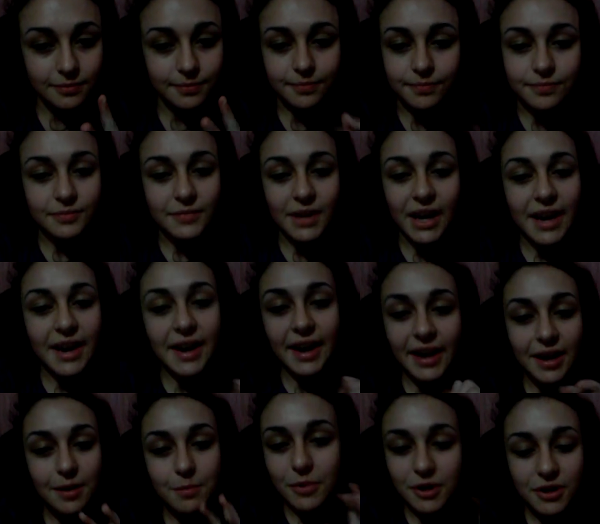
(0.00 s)
I hate
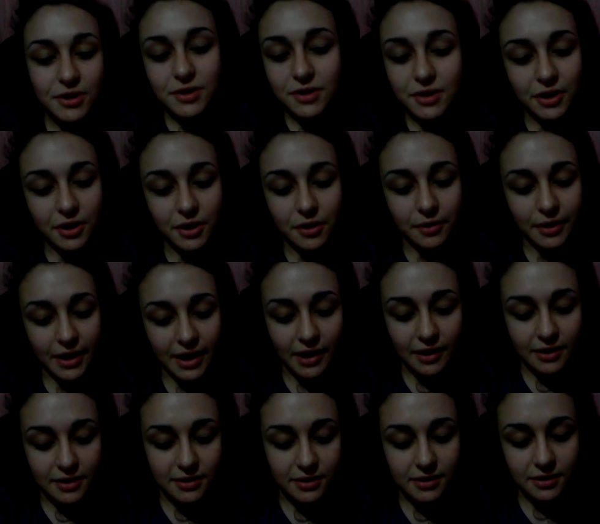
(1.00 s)
most of the girl
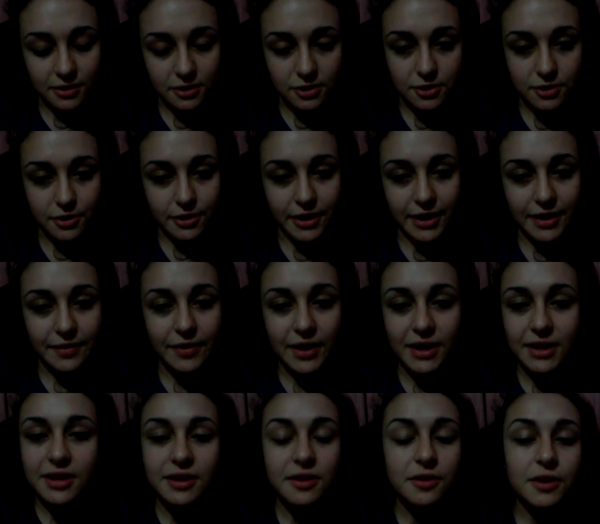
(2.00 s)
characters in the show. In fact, they're
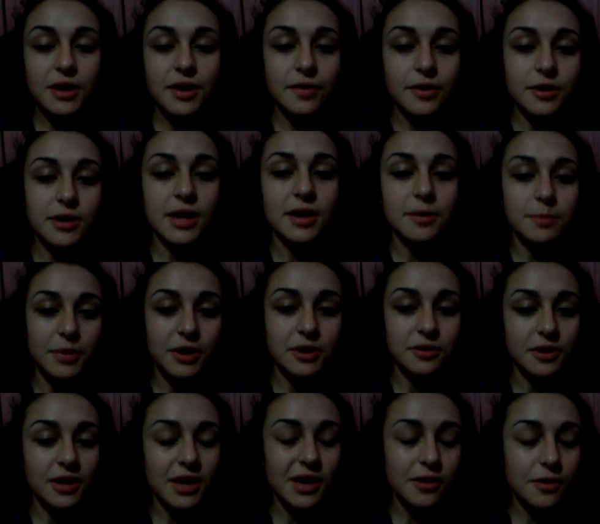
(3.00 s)
not even that much.
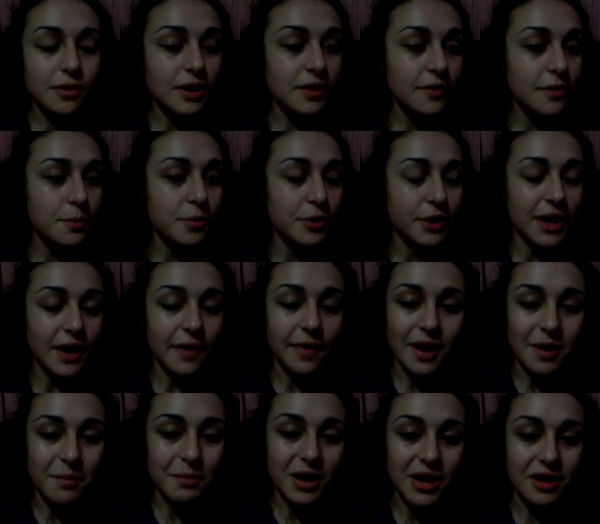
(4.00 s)
They're not even put out that
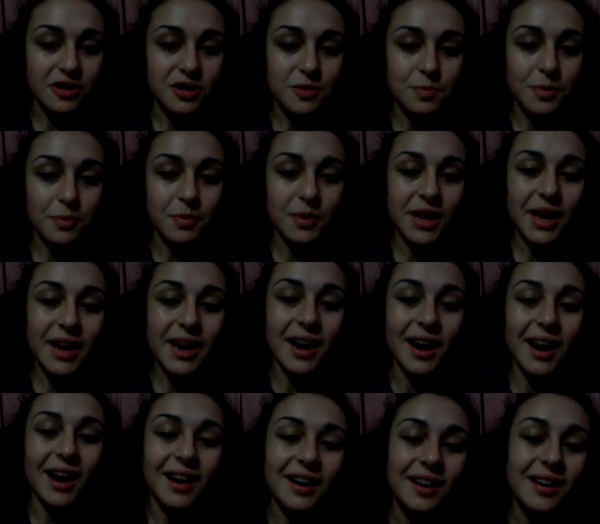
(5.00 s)
much. But when they
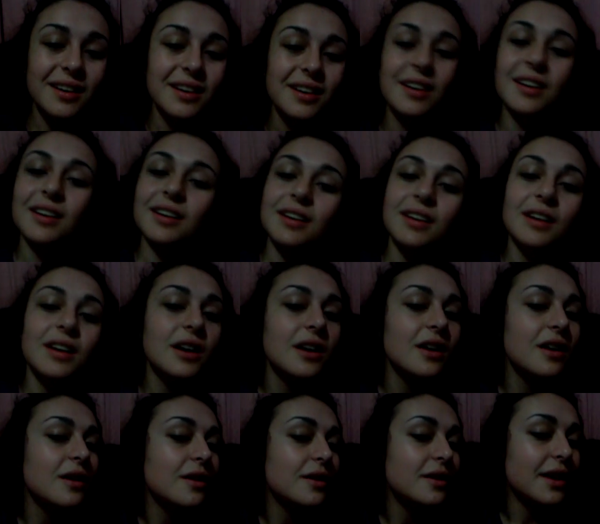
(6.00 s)
are,
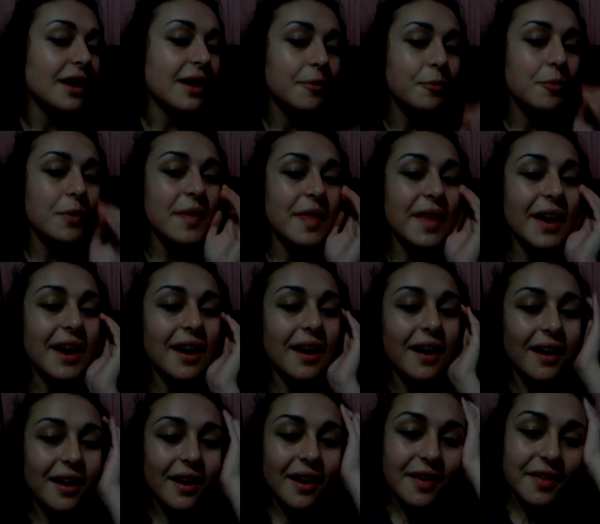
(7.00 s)
yeah, when they
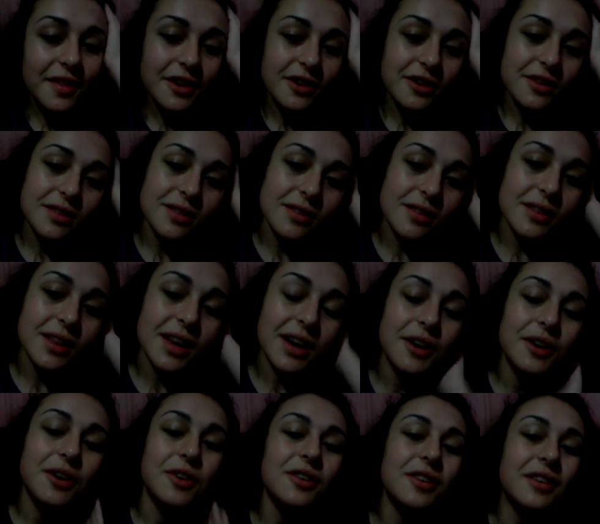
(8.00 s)
are, they're just not that
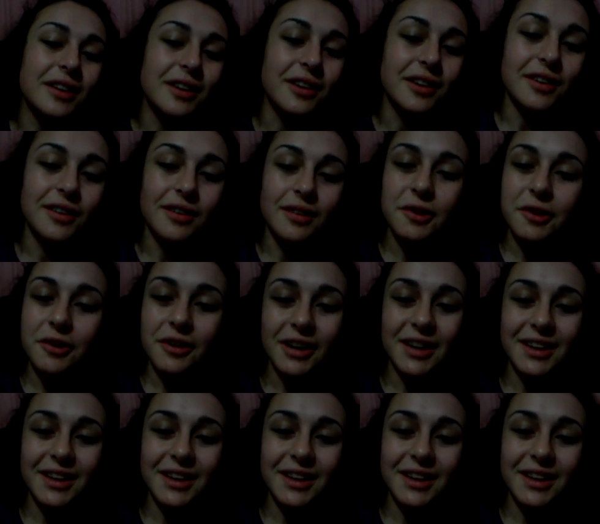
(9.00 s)
good, you know. And